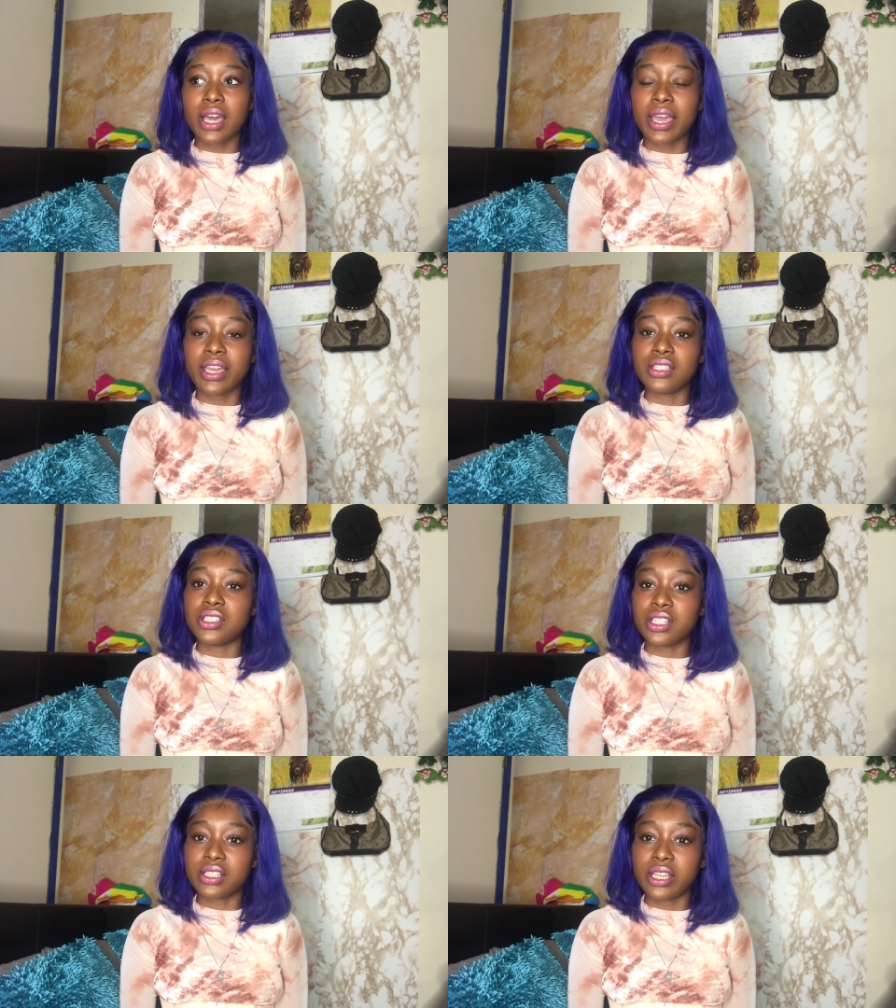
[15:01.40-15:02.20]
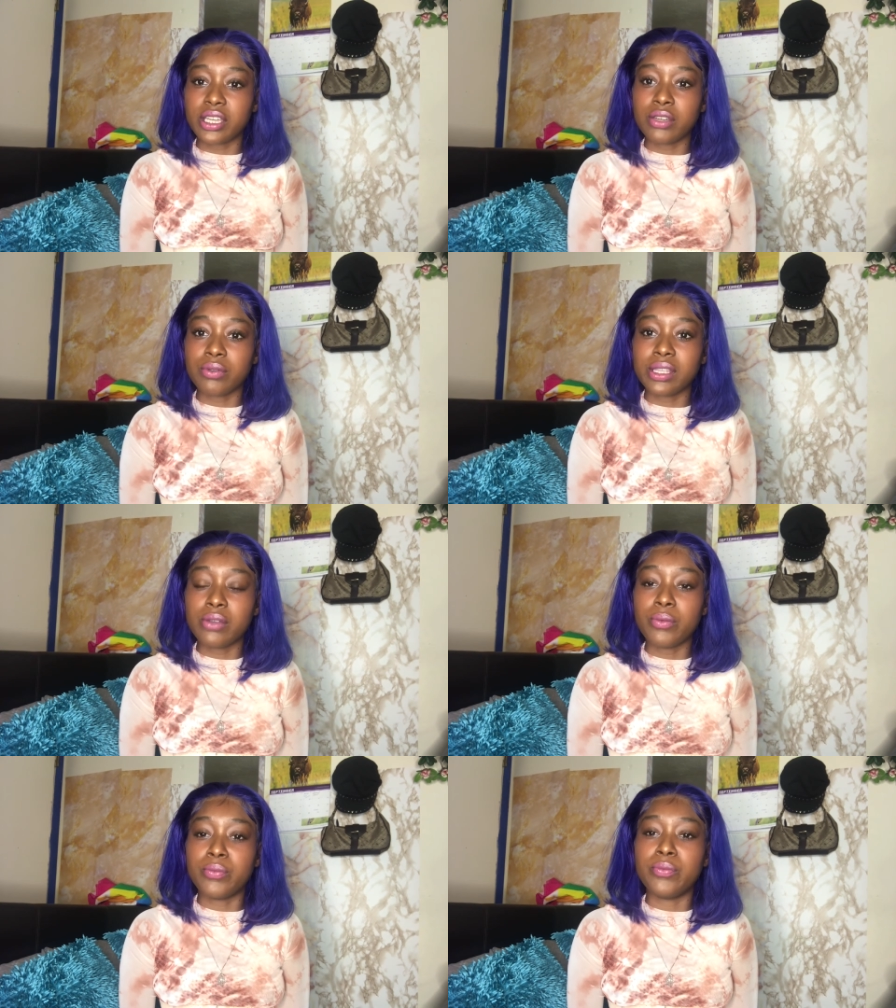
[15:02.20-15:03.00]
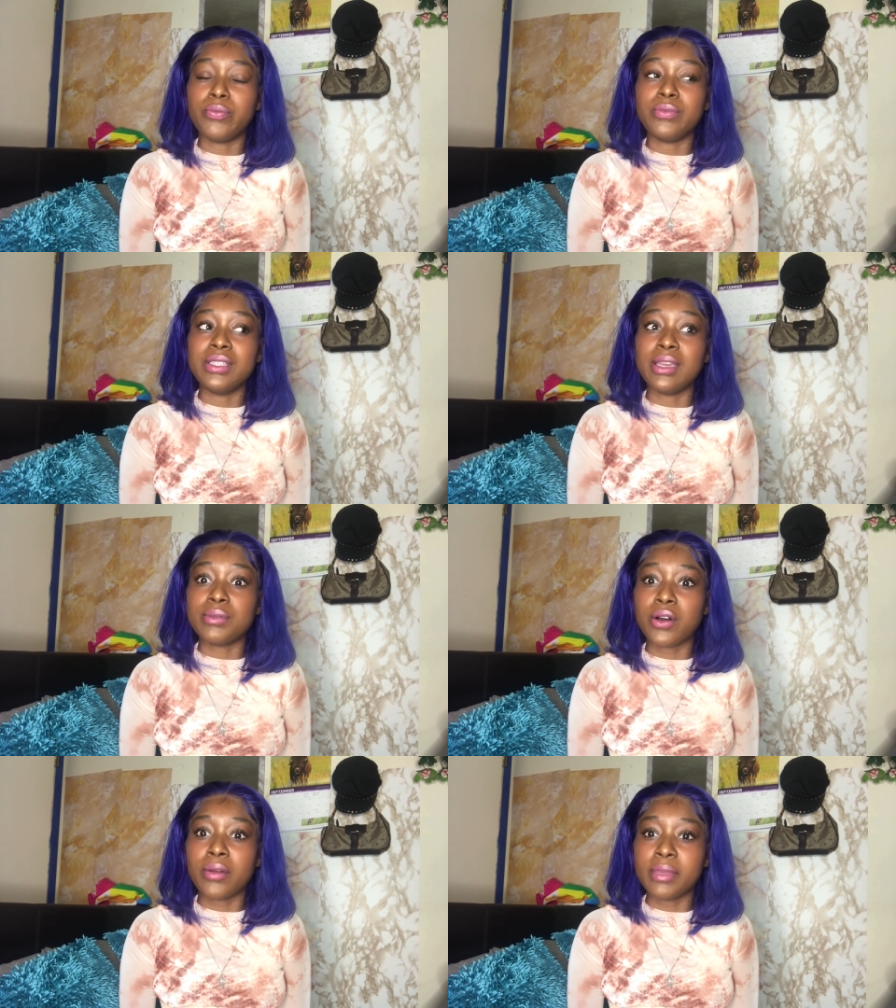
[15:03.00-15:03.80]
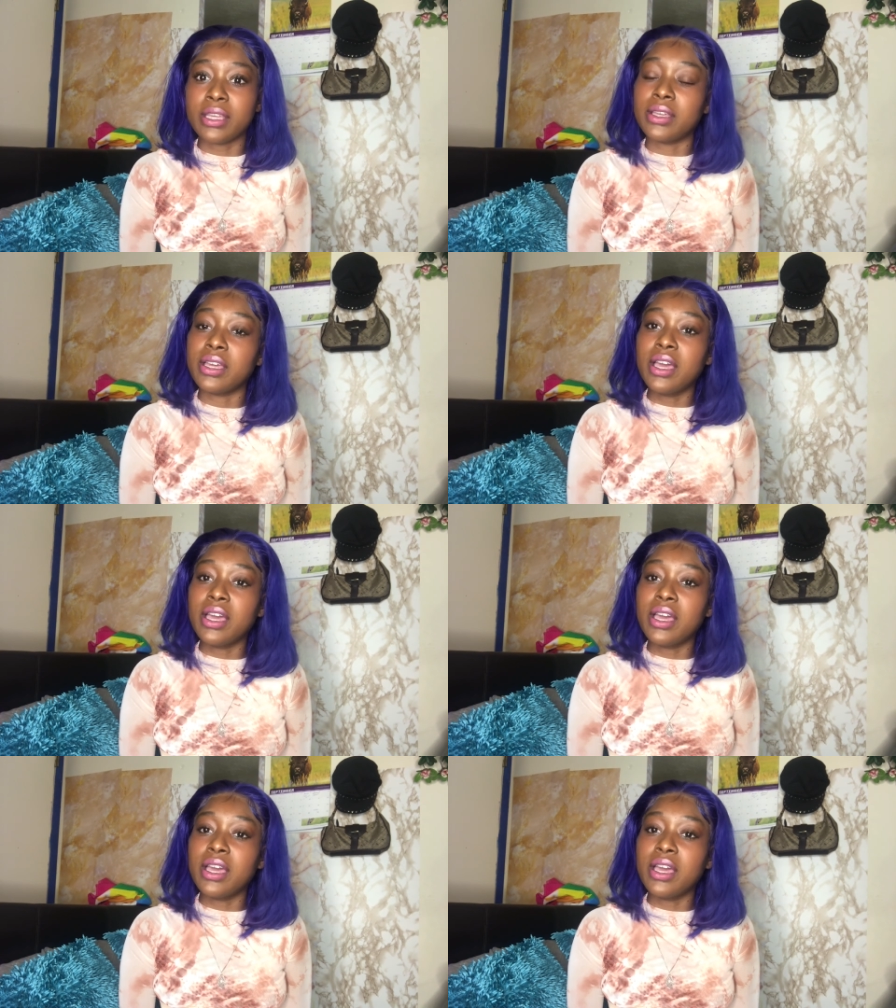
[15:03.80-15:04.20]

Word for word: ain't shit like he really dipped on me